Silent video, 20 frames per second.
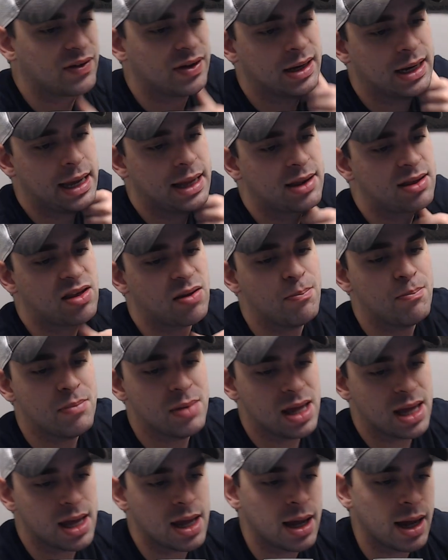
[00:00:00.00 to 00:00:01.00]
And to
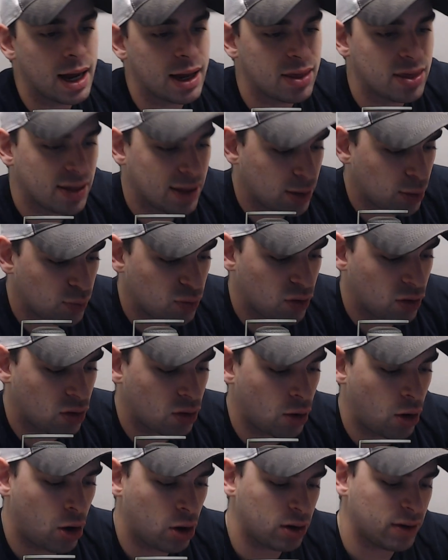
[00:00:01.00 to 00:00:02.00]
me, I think of
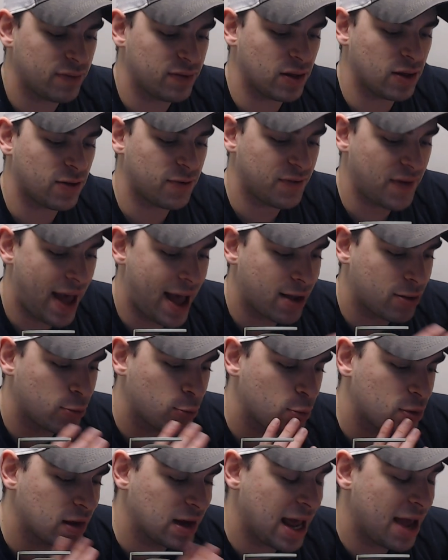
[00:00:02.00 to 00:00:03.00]
just all of these
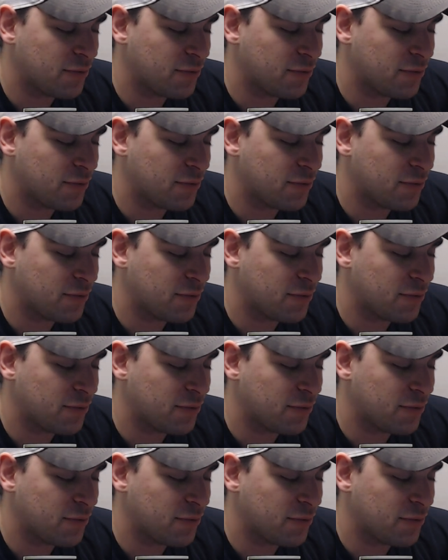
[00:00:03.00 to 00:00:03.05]
factors and